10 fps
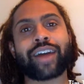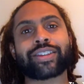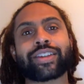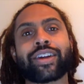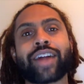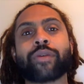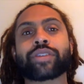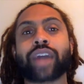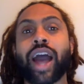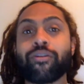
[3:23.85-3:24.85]
I saw that. I
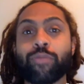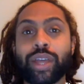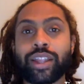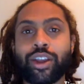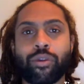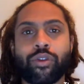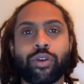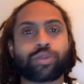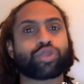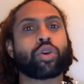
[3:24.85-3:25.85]
was like, I've been there
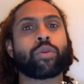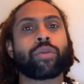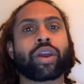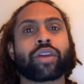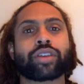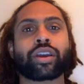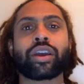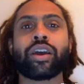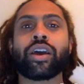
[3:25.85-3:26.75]
before. It was so embarrassing.